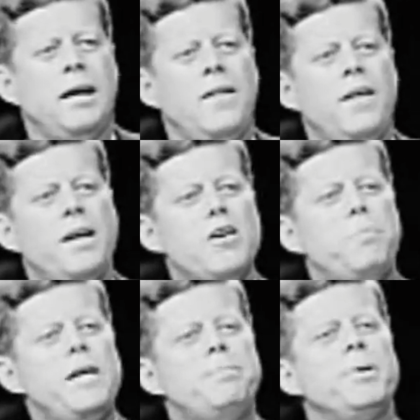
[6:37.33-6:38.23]
And then
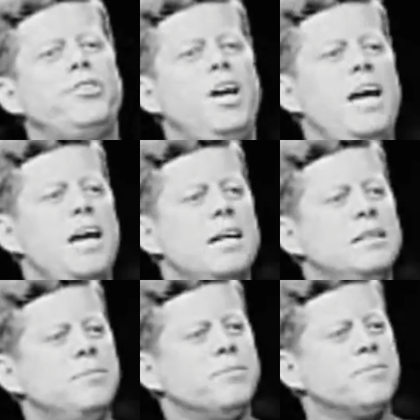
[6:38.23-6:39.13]
other people say,
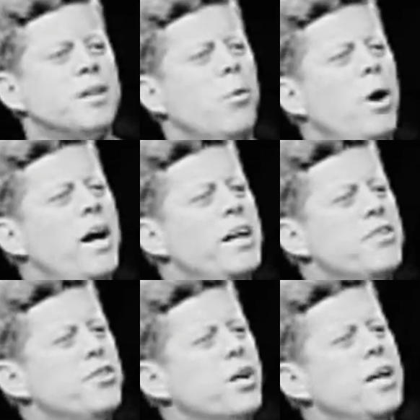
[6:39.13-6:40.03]
uh, why
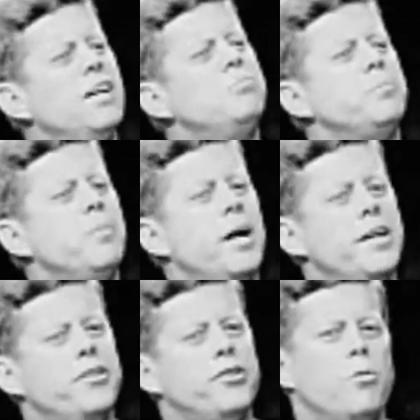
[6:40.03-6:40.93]
doesn't the government
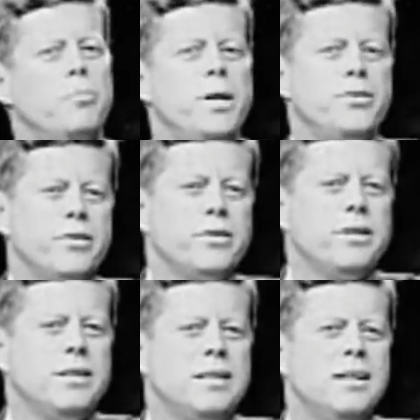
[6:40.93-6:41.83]
mind its own business?
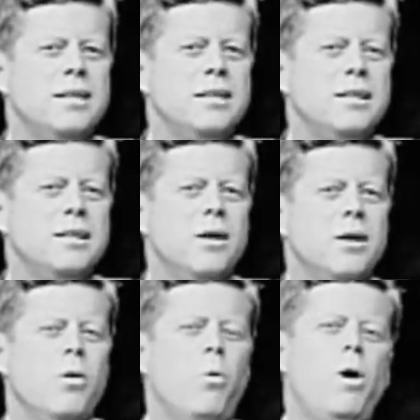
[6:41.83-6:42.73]

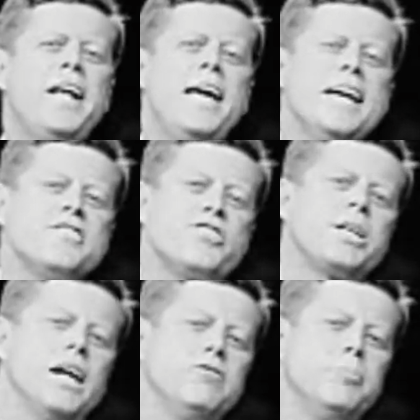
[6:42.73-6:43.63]
What is the
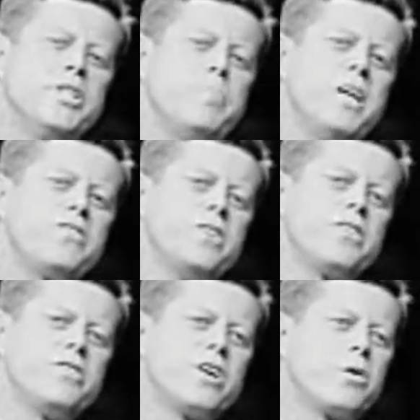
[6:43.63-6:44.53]
government's
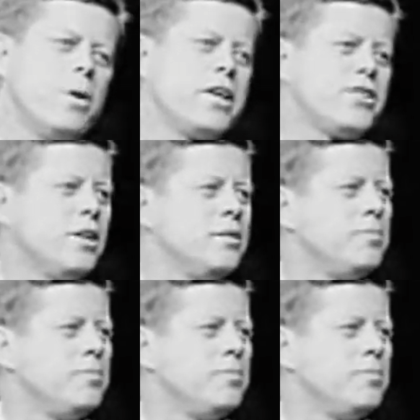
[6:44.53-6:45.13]
business is the question.